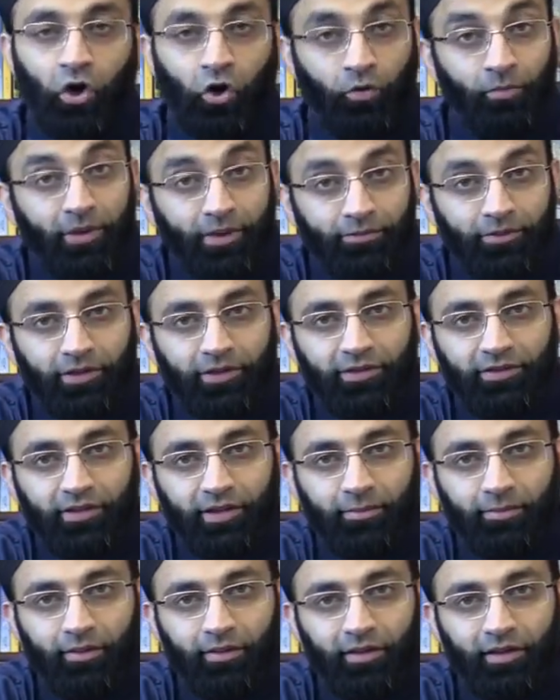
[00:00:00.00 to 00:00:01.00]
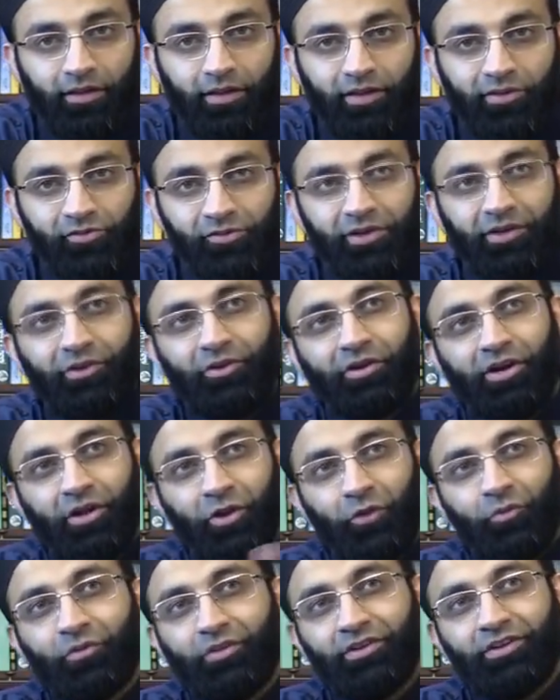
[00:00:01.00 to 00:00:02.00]
Umar ibn al-Khattab radiyallahu anhu,
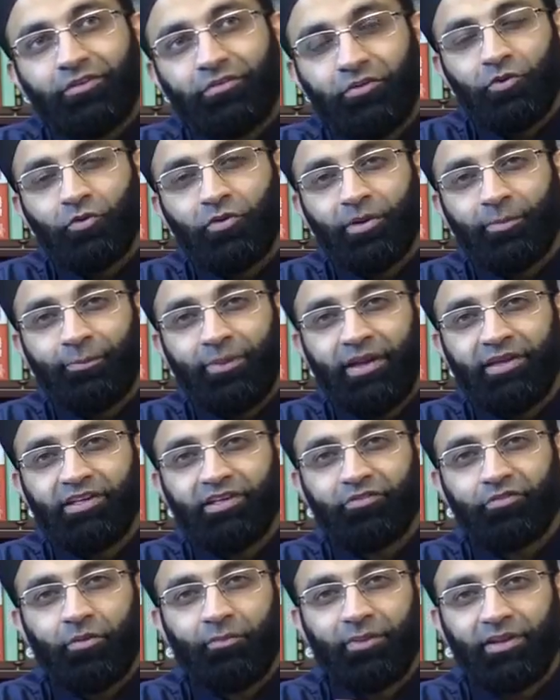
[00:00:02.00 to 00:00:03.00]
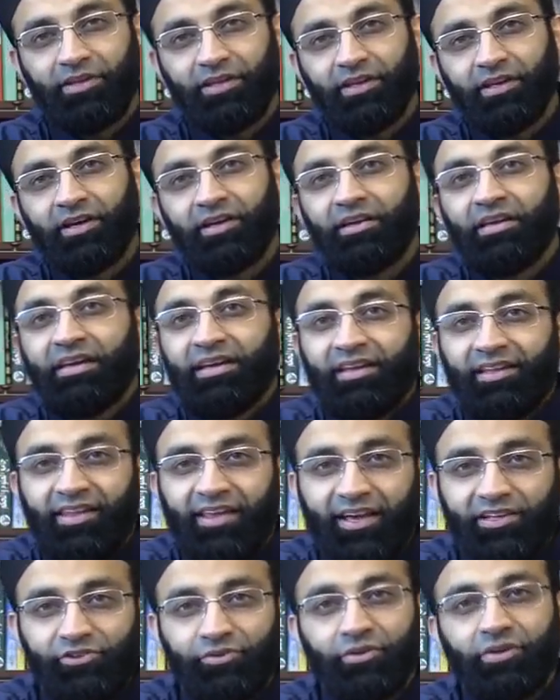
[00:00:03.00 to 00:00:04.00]
along with few companions from Medina,
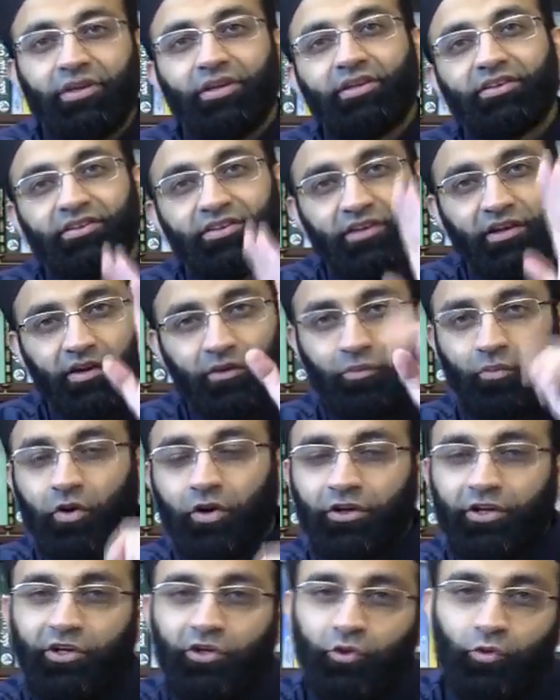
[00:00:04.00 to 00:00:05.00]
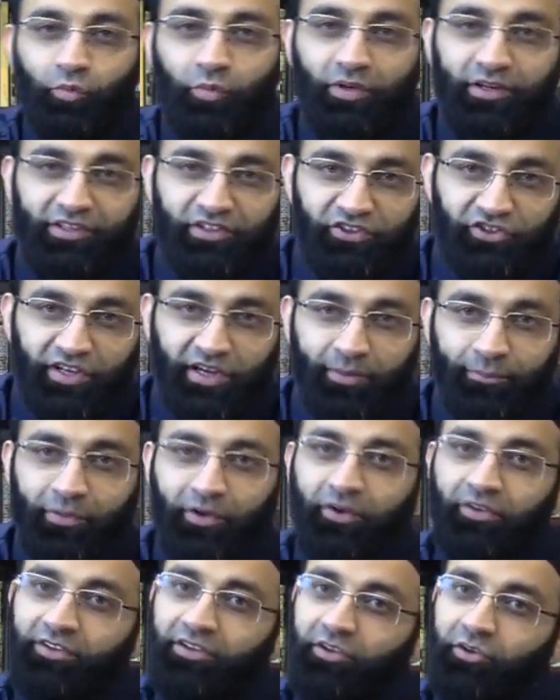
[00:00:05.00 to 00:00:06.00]
they actually start walking towards Sham
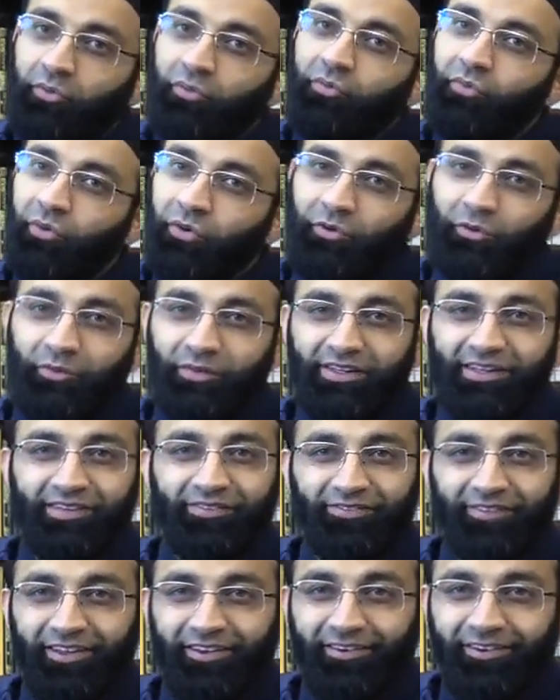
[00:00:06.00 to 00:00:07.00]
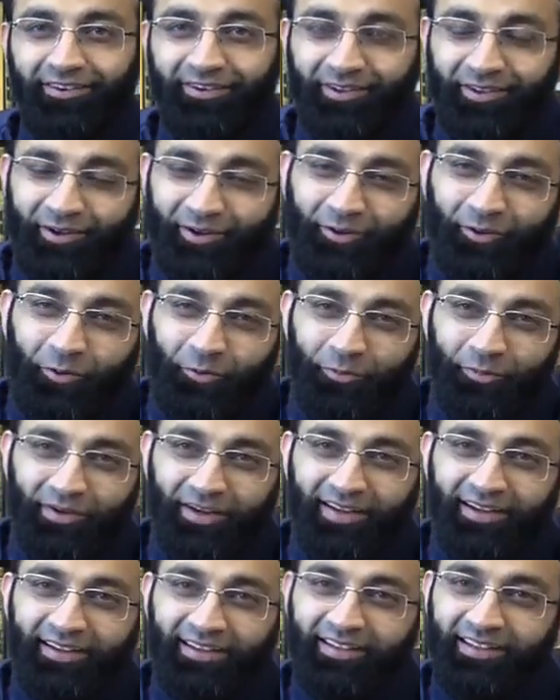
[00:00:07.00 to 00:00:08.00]
because they don't want to leave their, their
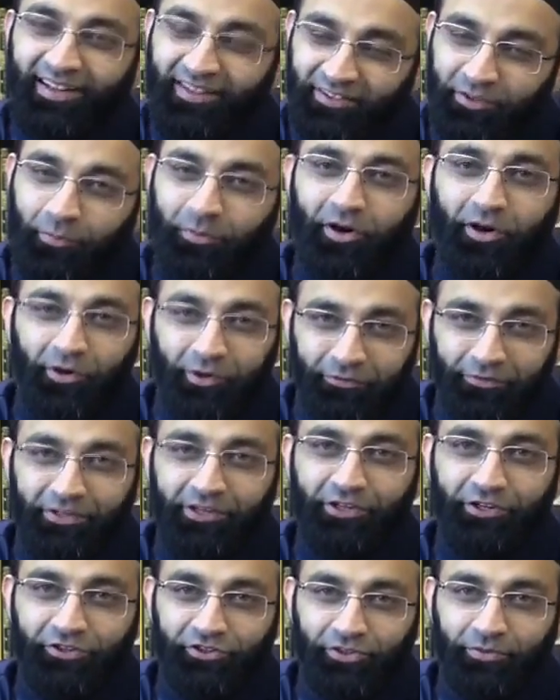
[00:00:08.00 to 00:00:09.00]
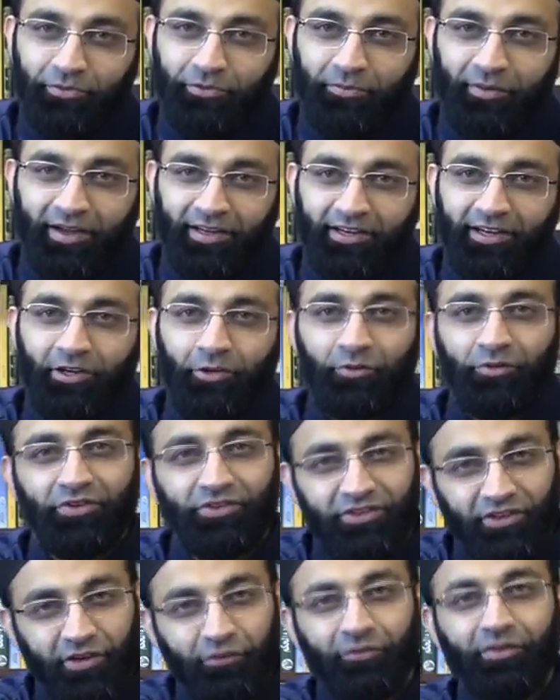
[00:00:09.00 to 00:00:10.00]
ummah. That's a part of leadership, subhanAllah, to
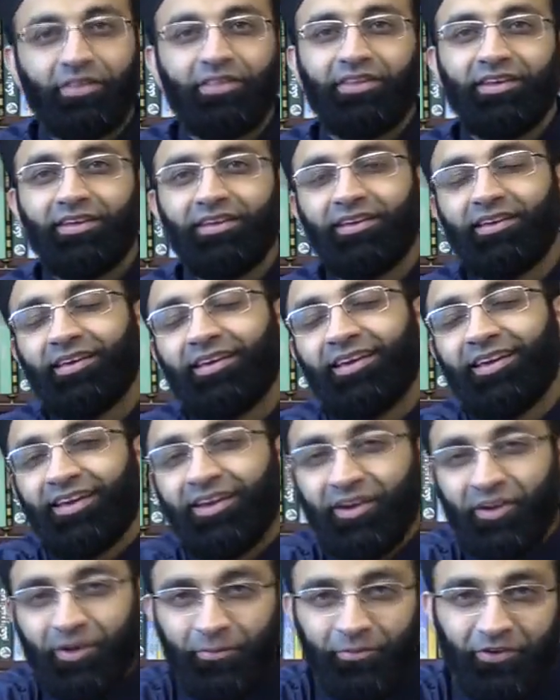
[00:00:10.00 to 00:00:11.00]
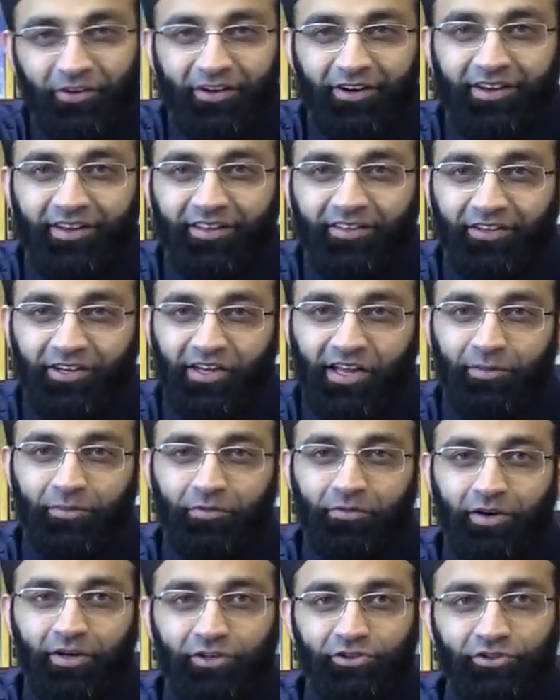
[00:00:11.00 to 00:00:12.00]
stay with the community at the time
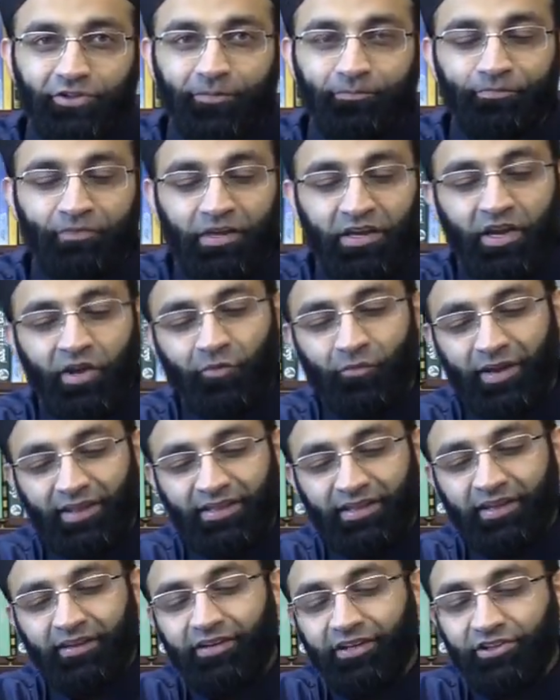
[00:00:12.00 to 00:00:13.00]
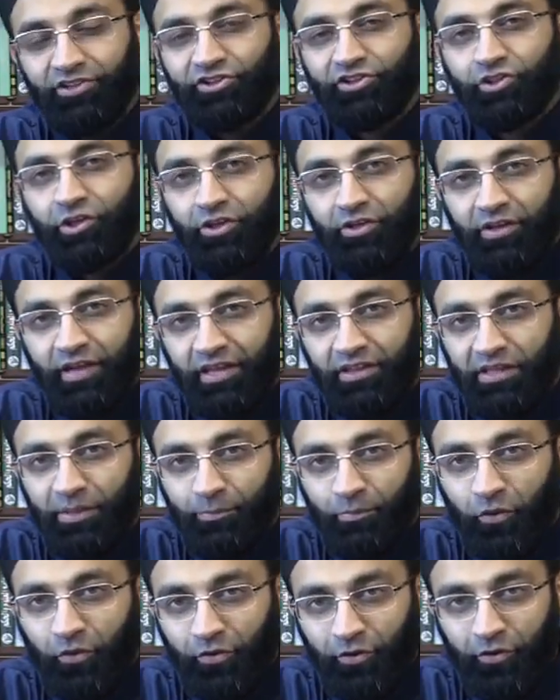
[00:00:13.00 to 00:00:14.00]
of hardship. When they reach at
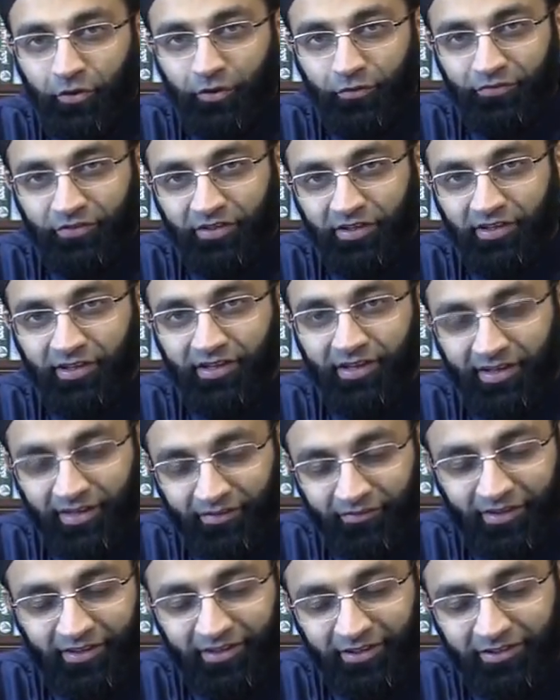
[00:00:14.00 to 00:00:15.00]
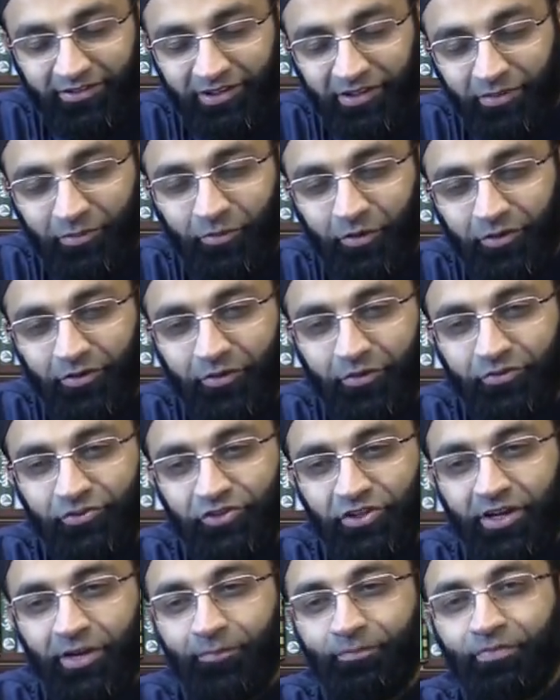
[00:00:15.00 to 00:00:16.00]
the border of Syria, when they reach at the border of
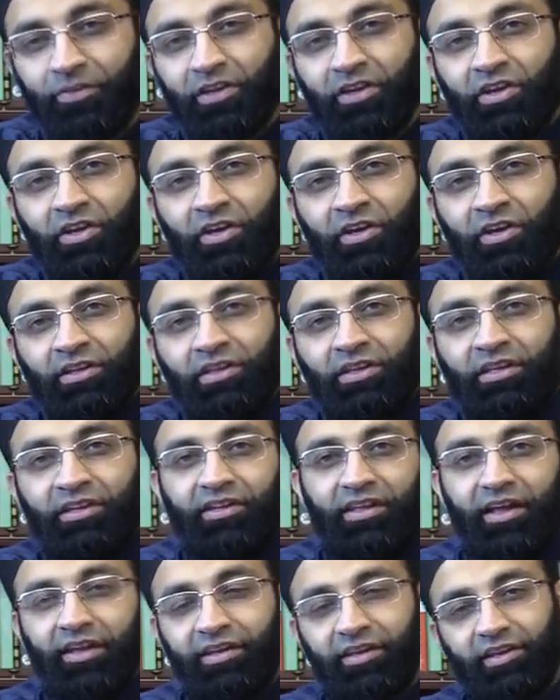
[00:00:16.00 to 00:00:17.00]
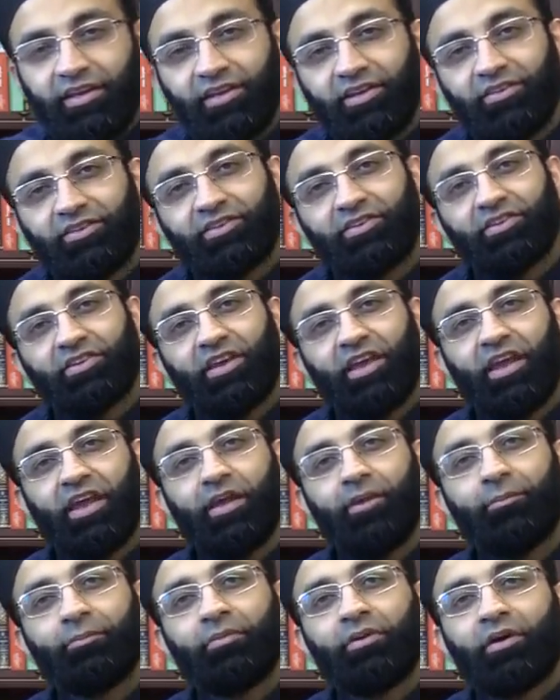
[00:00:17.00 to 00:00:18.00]
Sham, the delegates
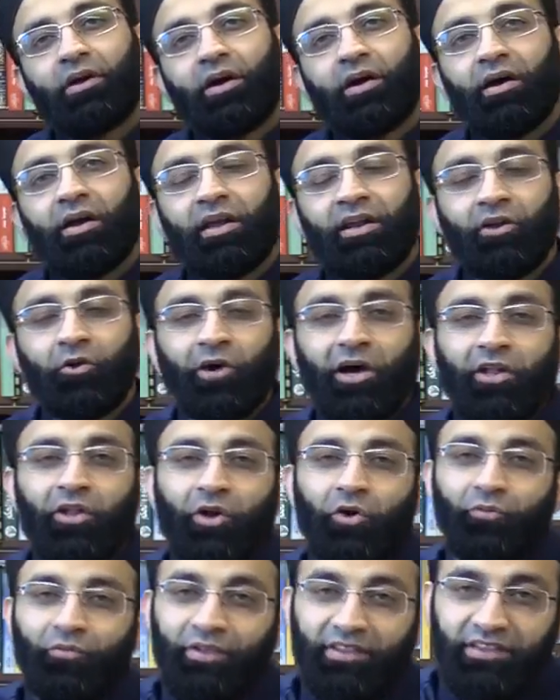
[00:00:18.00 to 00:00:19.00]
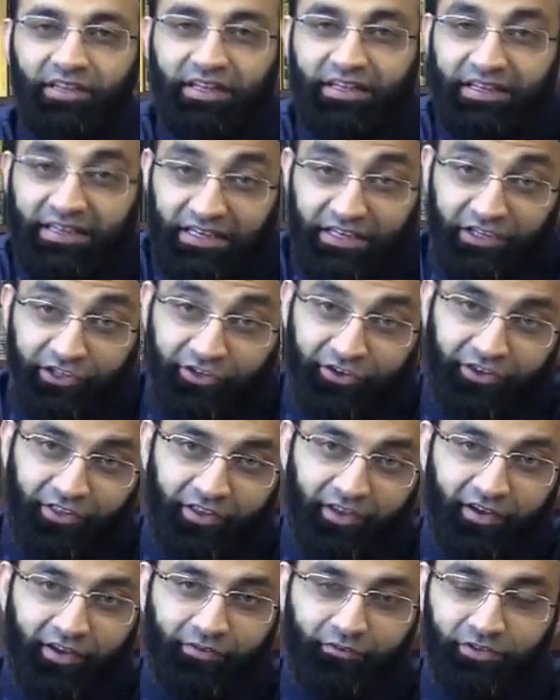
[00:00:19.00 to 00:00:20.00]
came al along with the leader
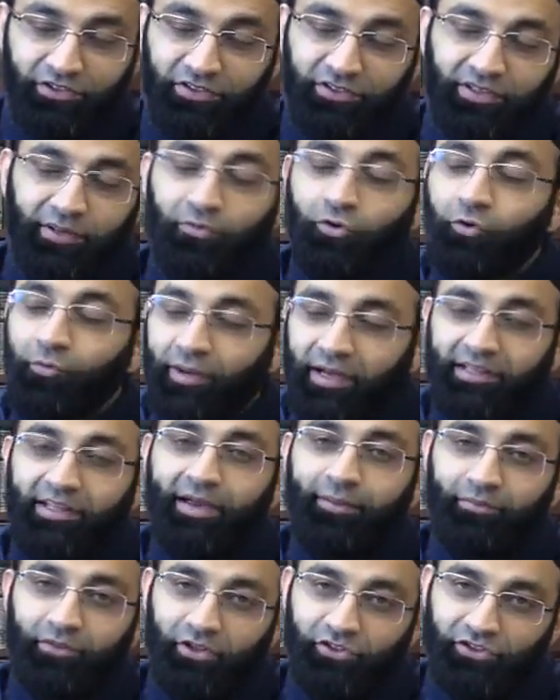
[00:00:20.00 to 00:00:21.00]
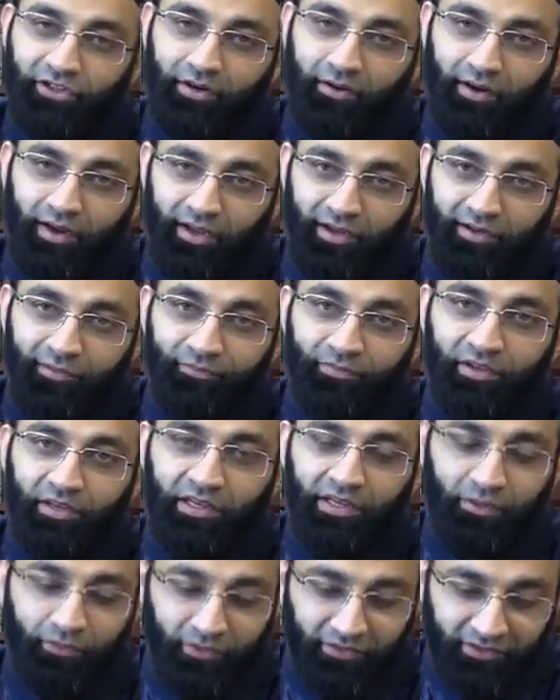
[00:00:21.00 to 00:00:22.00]
there, which is Abu Ubaidah ibn al-Jarrah.
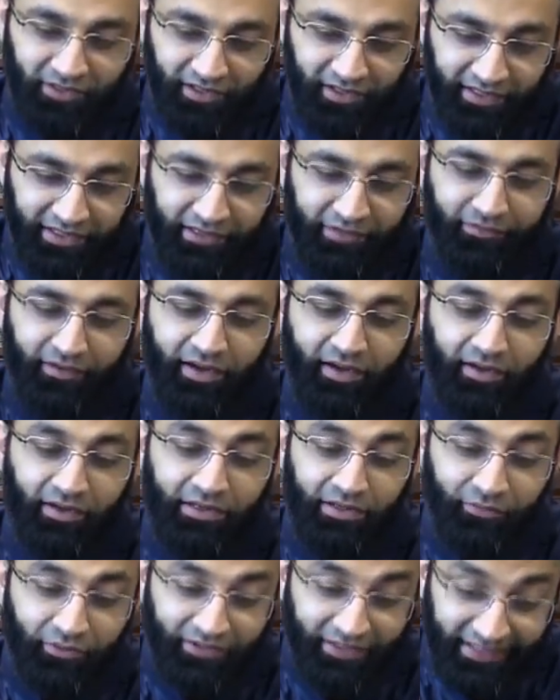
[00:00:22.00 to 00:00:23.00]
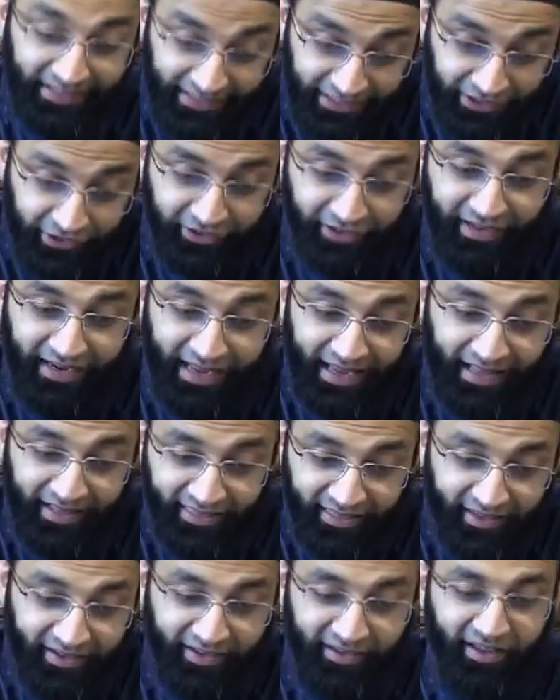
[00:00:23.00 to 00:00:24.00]
He was a Khalifa, he was a leader
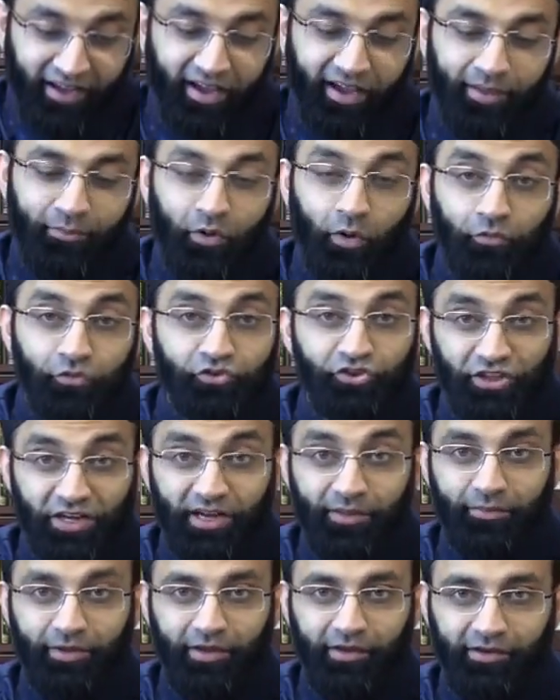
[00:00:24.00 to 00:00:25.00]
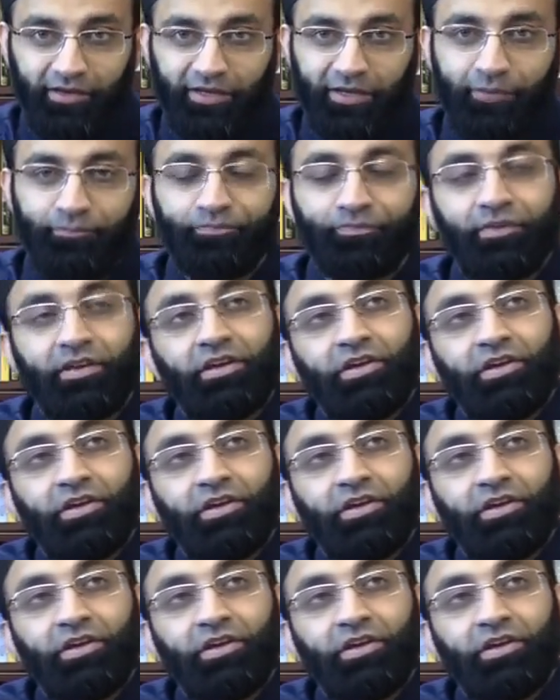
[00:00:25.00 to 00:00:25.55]
at that time of Sham area.